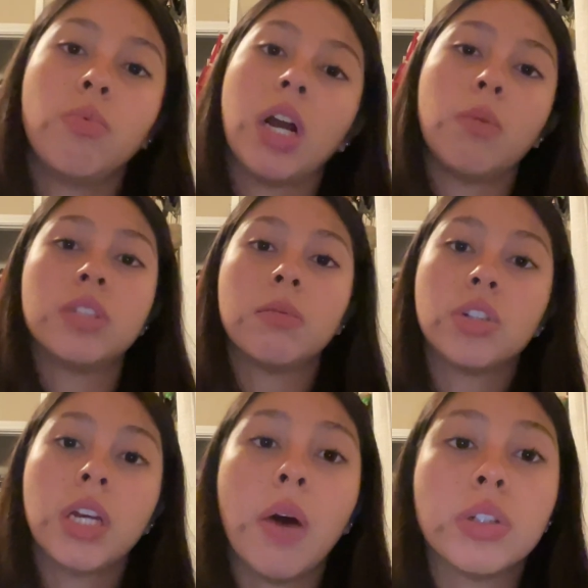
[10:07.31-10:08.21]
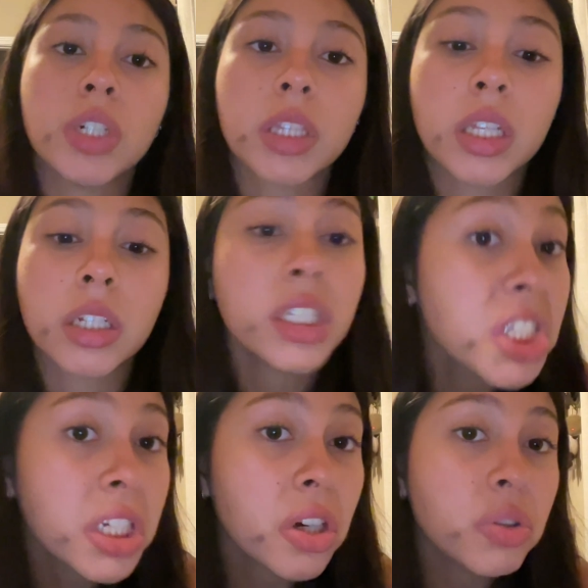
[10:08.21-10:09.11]
where I will demonstrate how a strength and
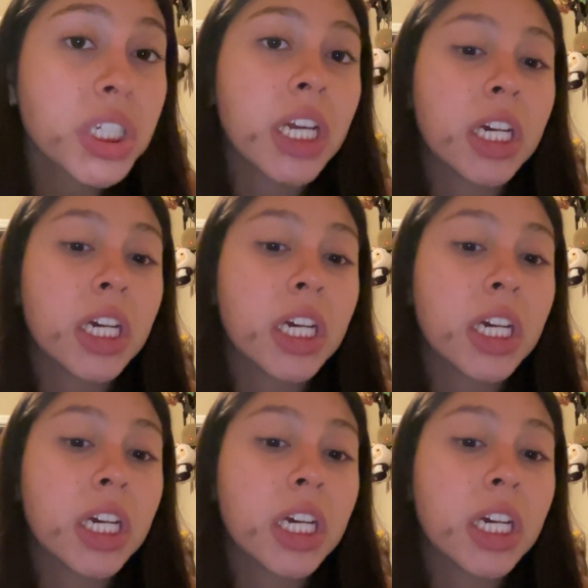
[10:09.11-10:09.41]
conditioning coach can